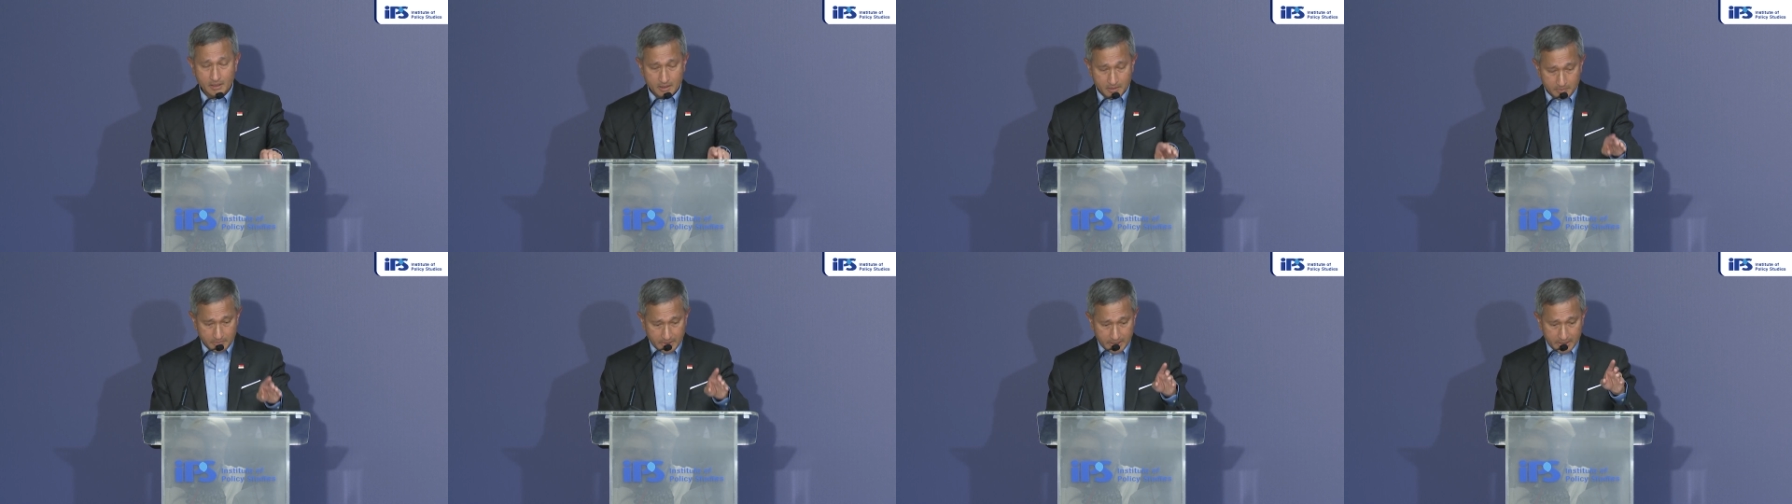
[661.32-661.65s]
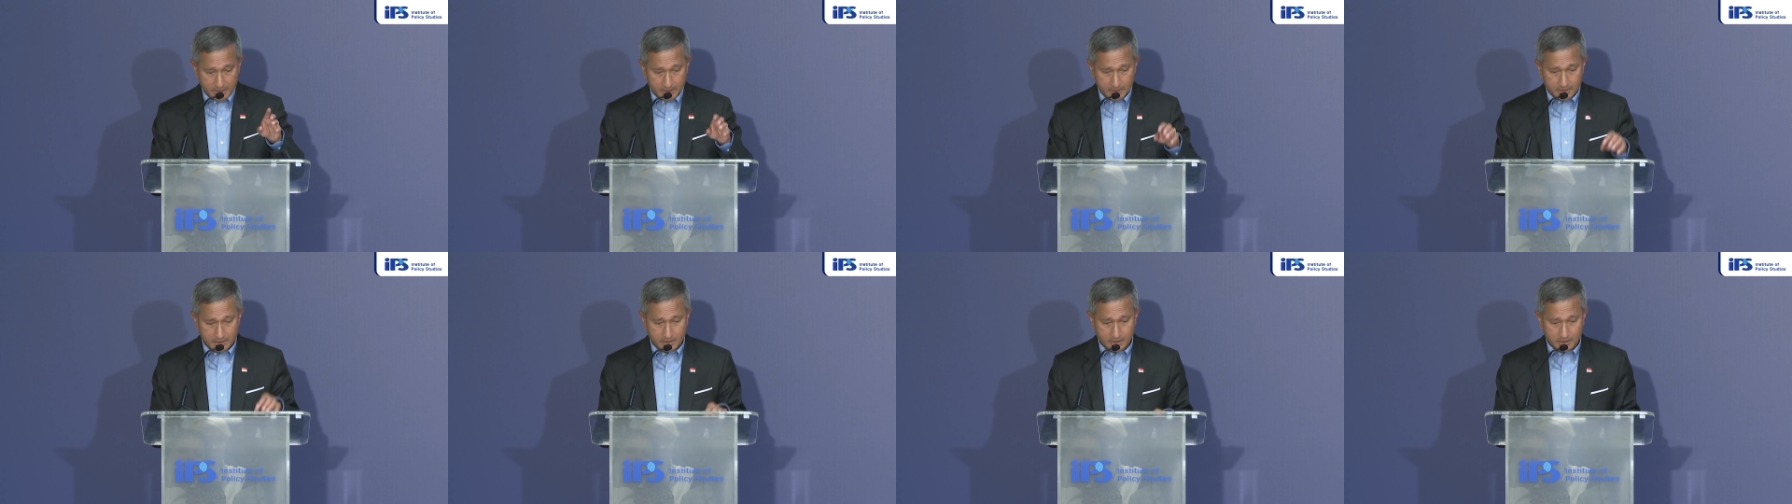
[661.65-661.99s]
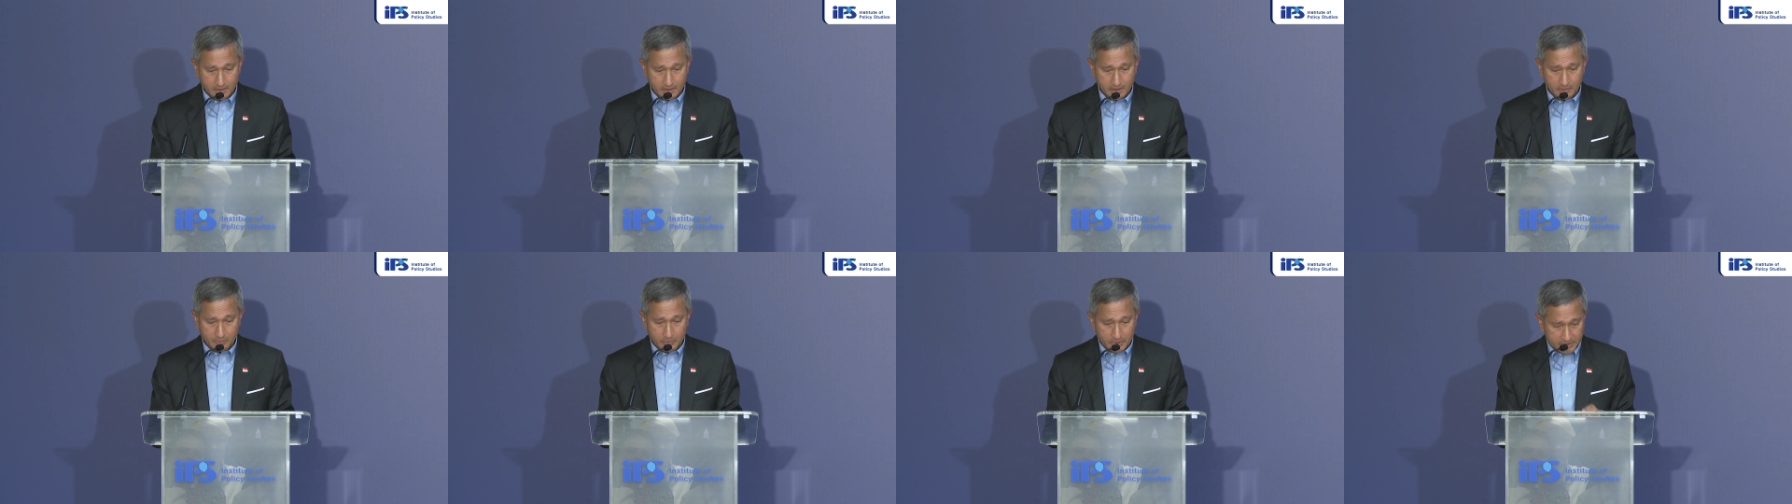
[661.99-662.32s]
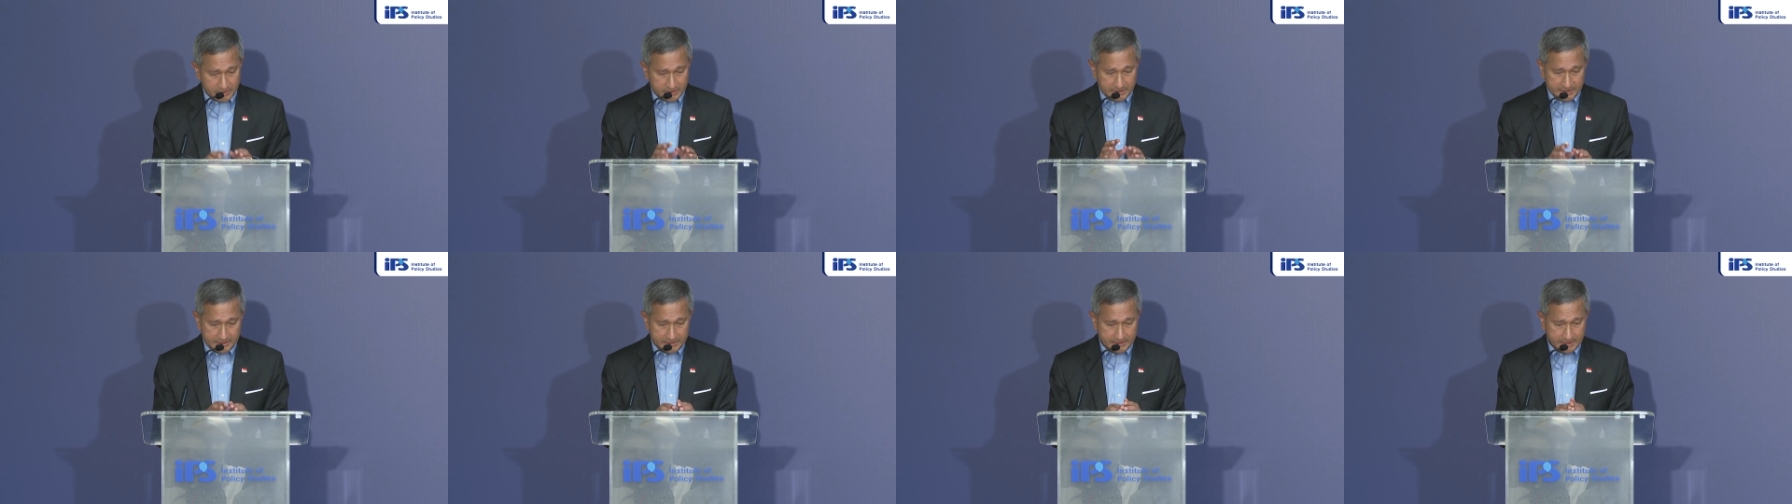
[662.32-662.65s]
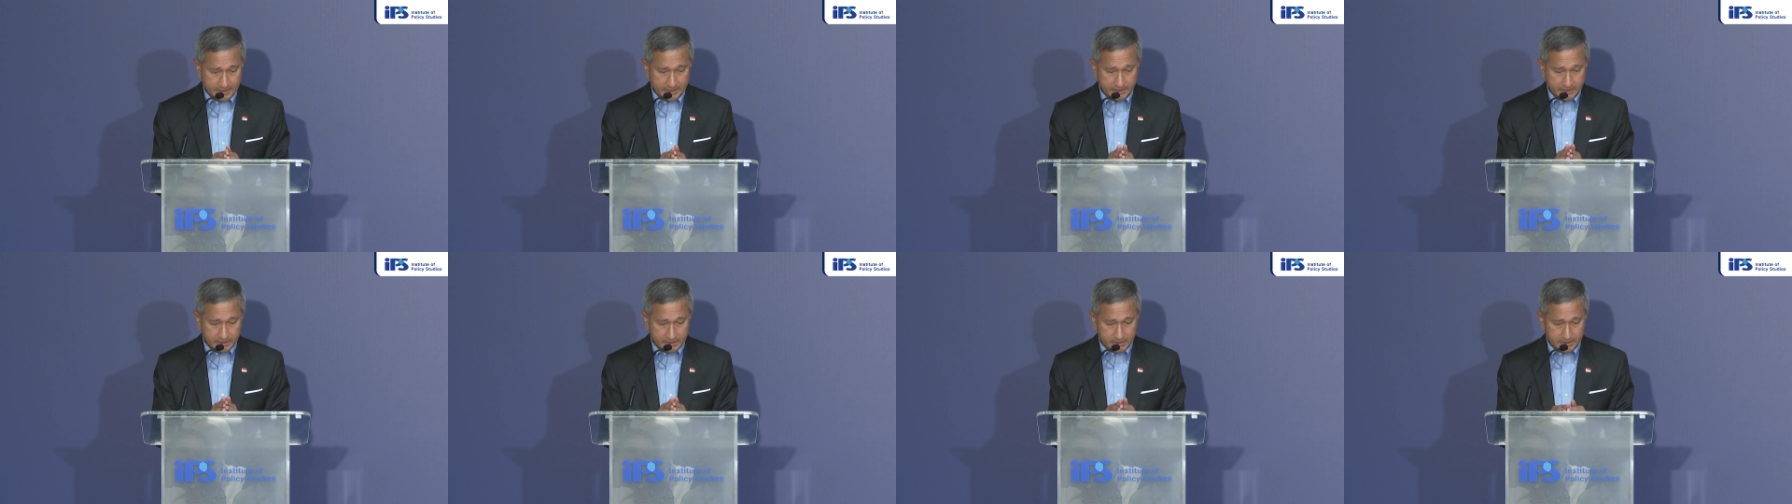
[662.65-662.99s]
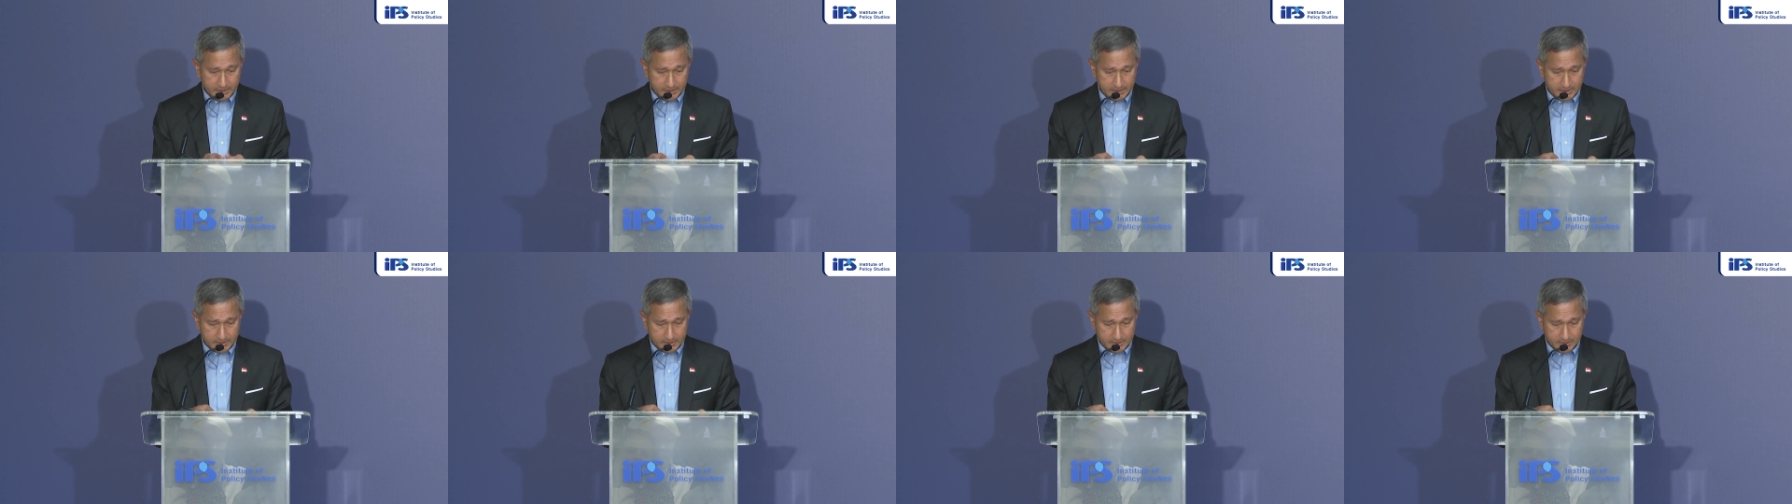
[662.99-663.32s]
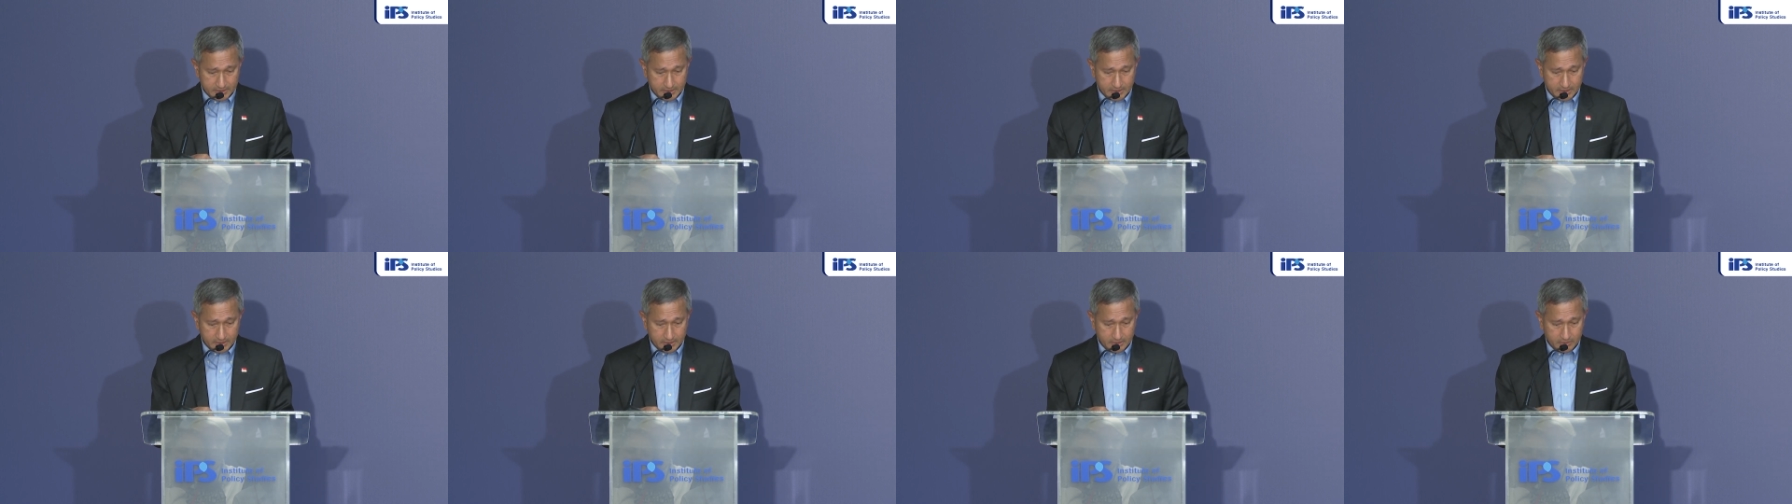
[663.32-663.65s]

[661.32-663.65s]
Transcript: But I want to just take this